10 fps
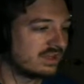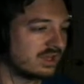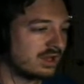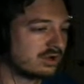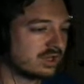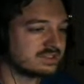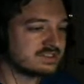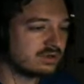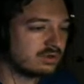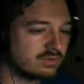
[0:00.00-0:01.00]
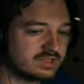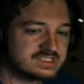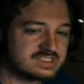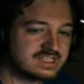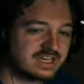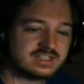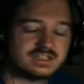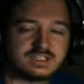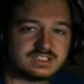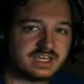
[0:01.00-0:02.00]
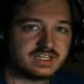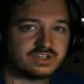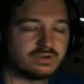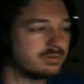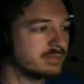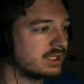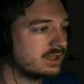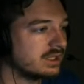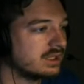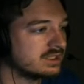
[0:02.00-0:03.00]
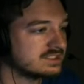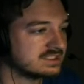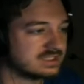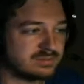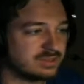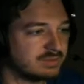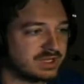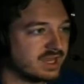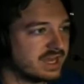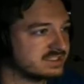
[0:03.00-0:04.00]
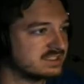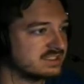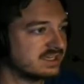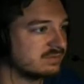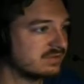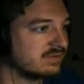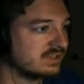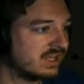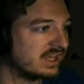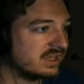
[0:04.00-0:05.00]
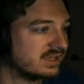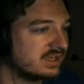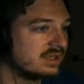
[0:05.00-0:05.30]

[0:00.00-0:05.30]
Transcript: Okay, so this is technically take two, admittedly, and this is going to be my last attempt of a take.